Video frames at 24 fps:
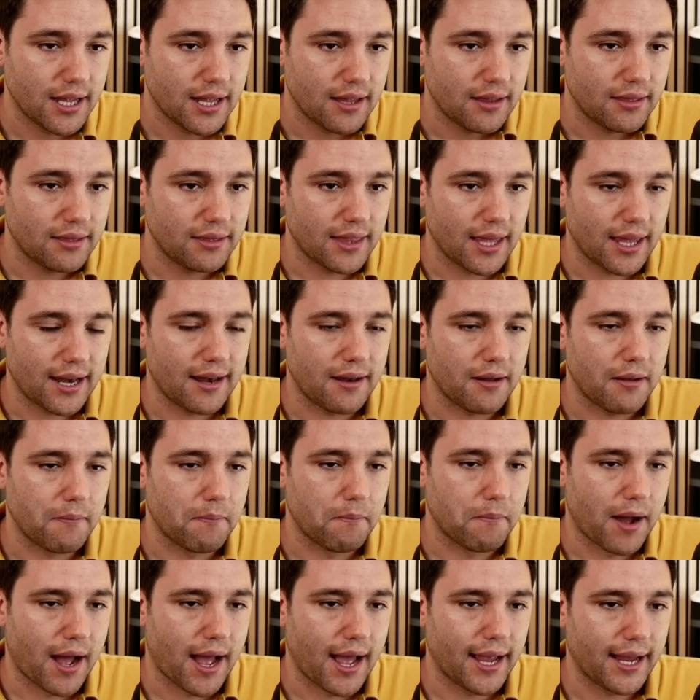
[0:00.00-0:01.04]
then
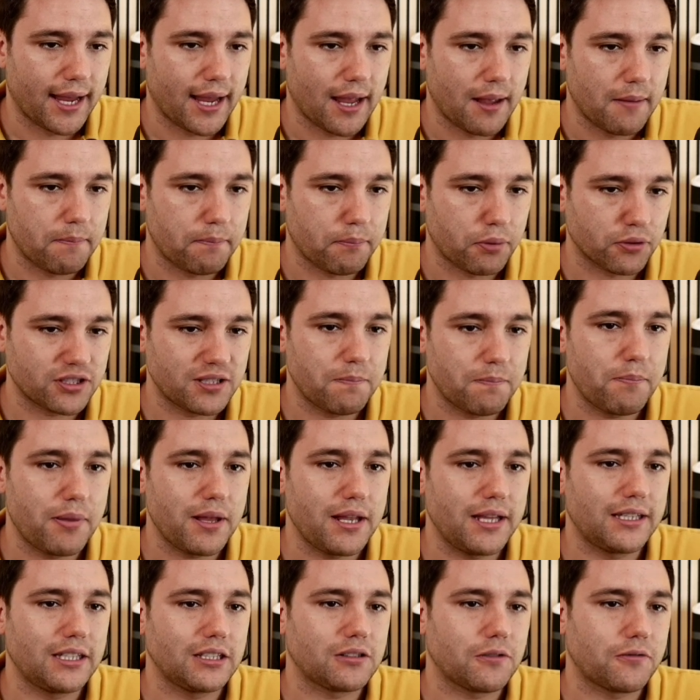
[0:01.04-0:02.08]
my
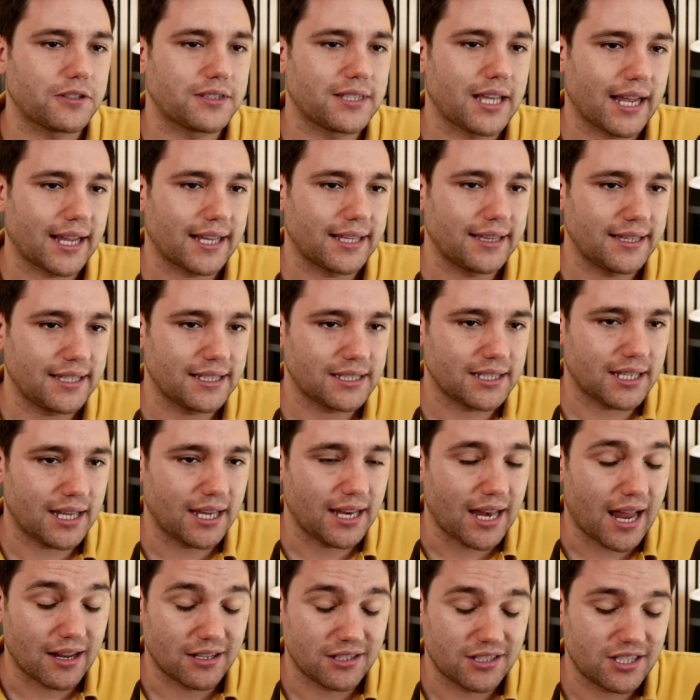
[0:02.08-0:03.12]
possibilities of attacking this king
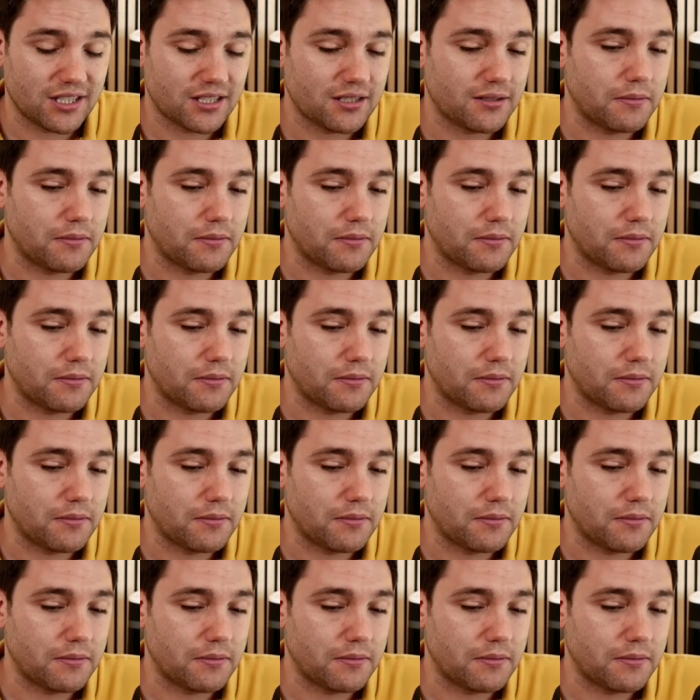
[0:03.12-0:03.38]
are just,